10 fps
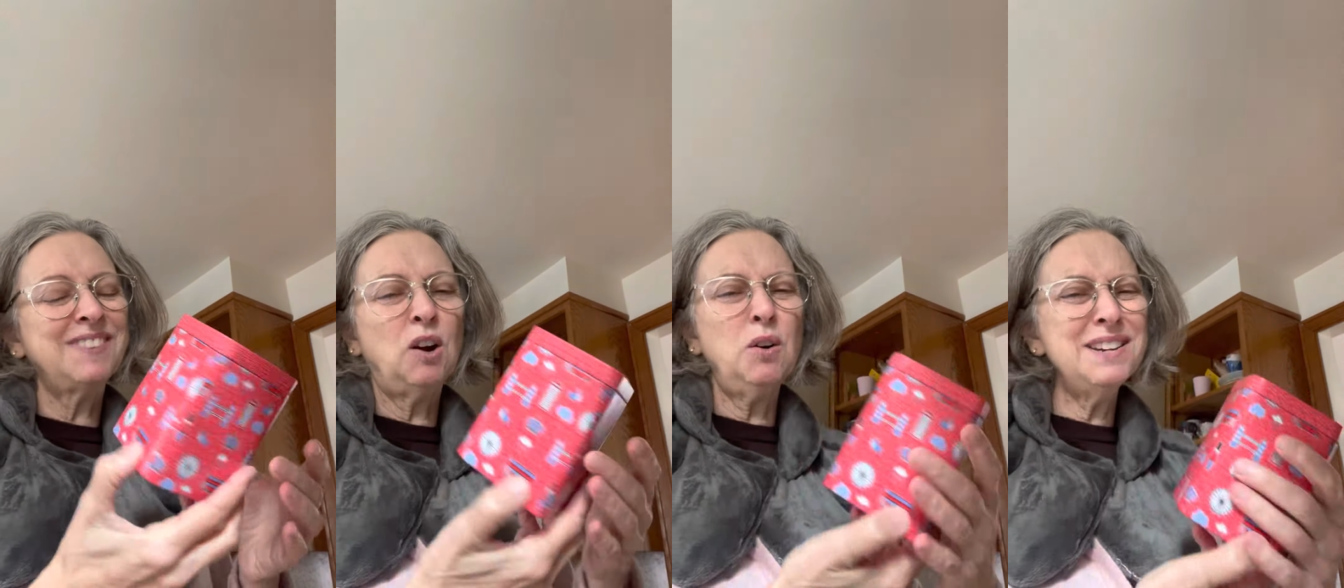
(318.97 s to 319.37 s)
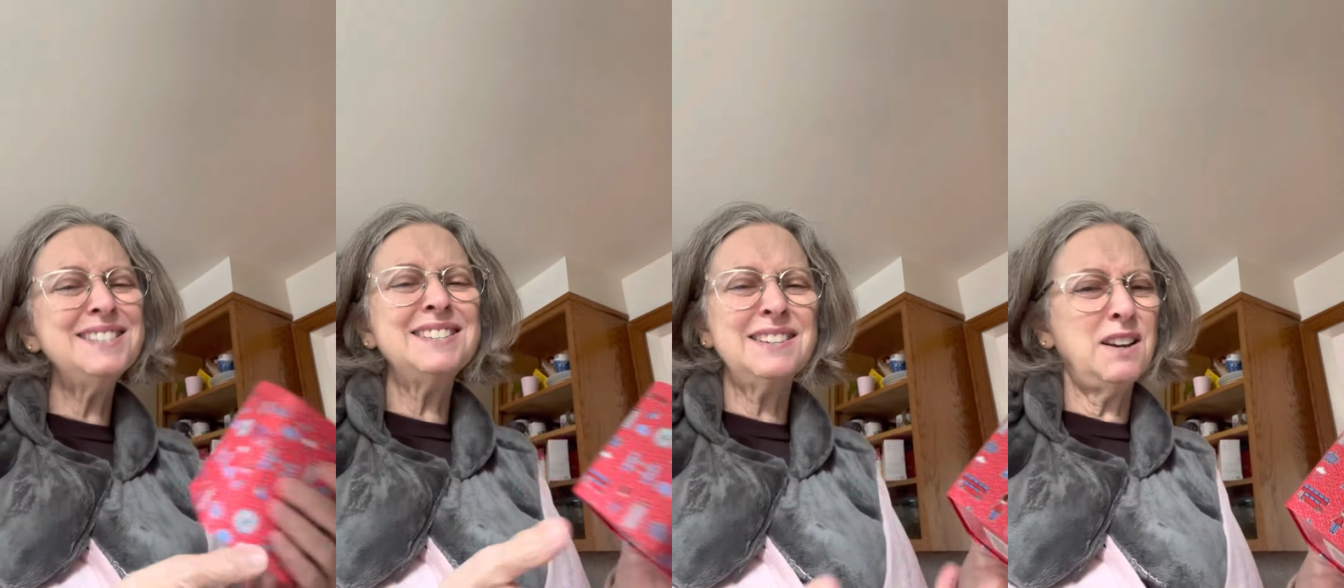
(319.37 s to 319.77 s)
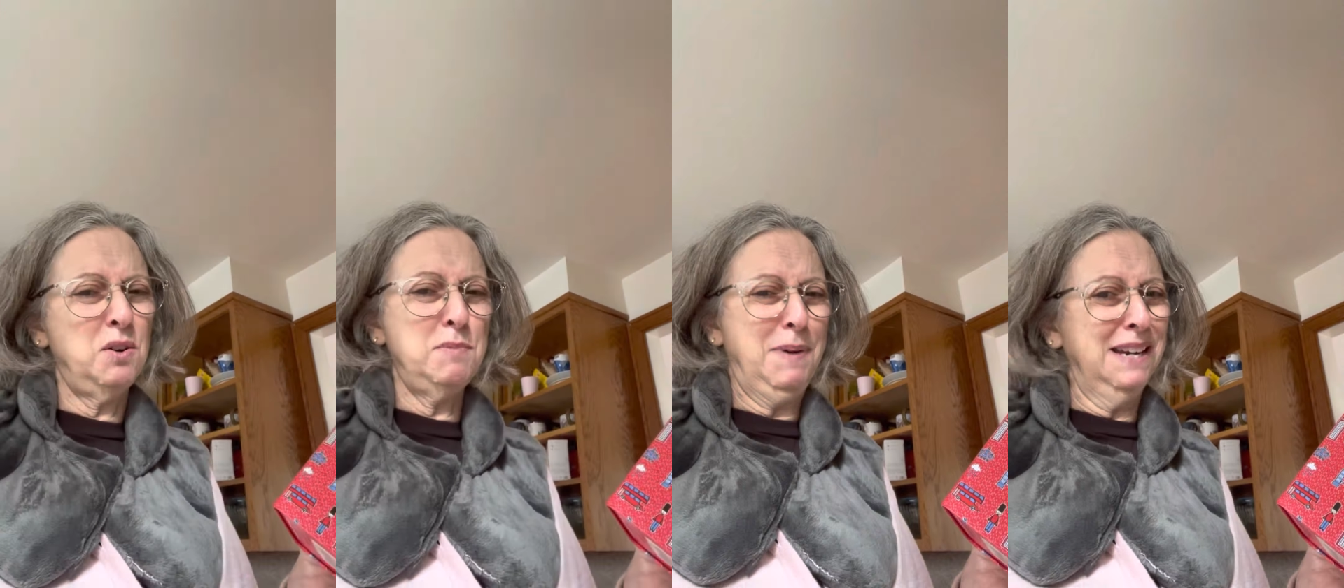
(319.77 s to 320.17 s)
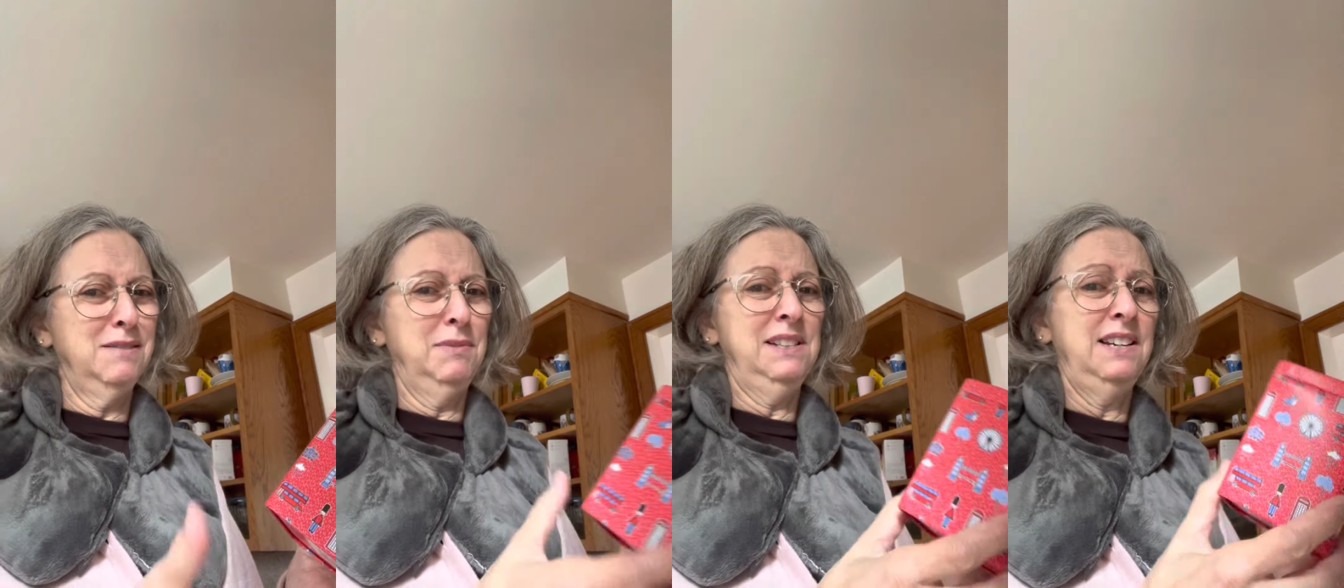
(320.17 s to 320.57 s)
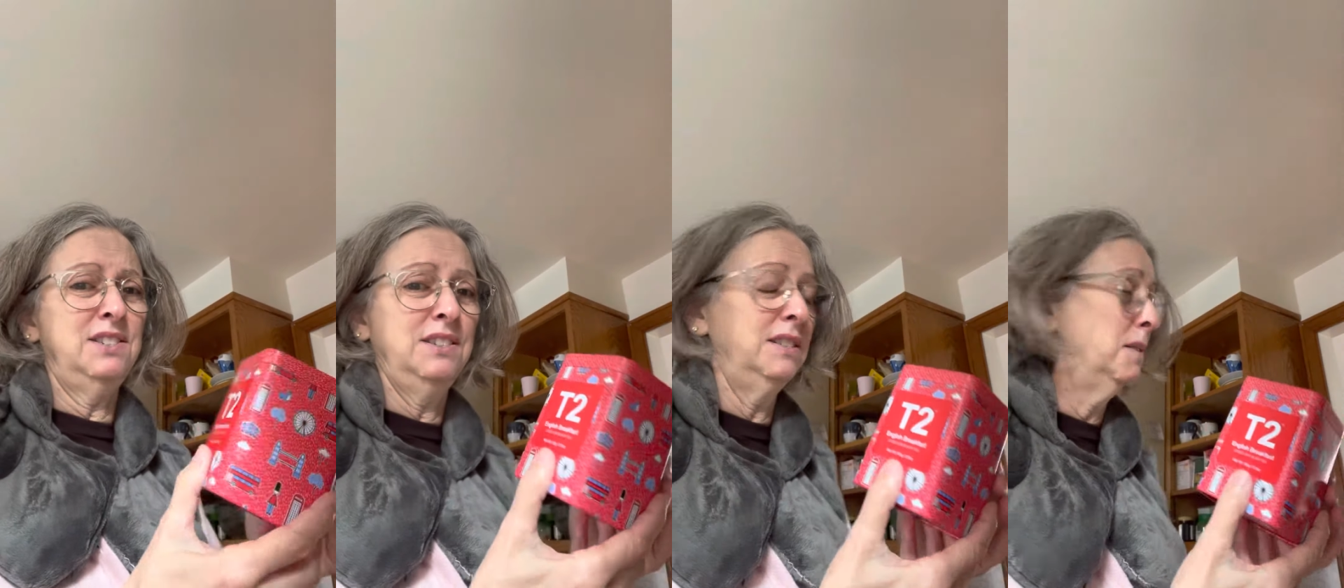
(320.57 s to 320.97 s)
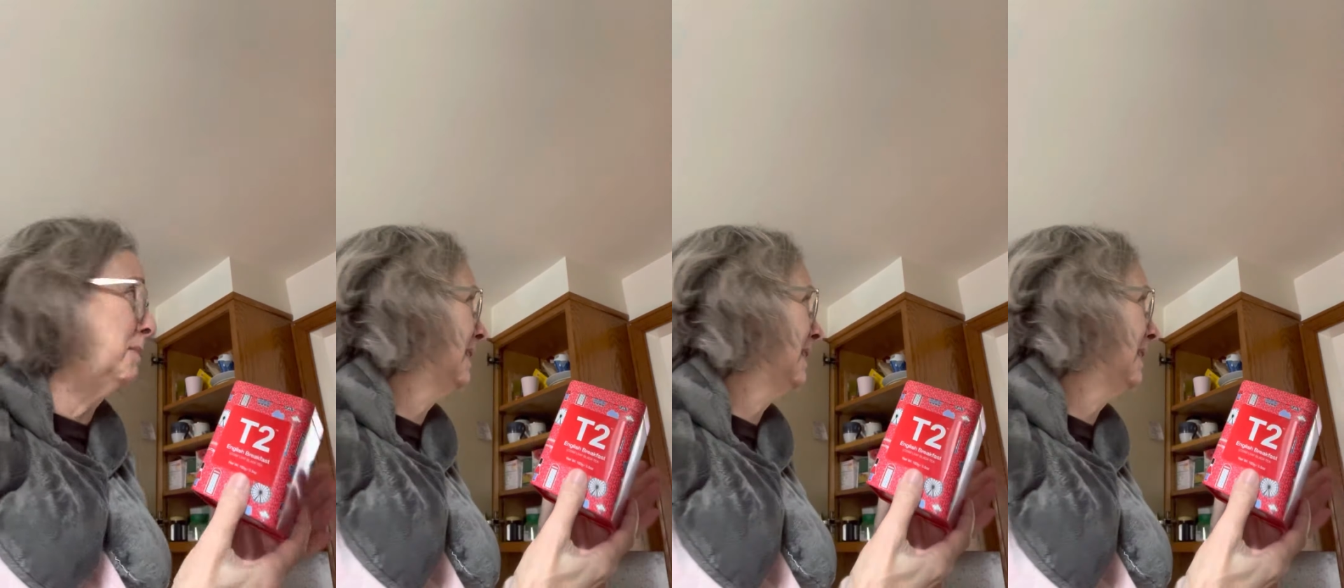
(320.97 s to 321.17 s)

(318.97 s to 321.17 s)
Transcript: Or is this a codependent relationship?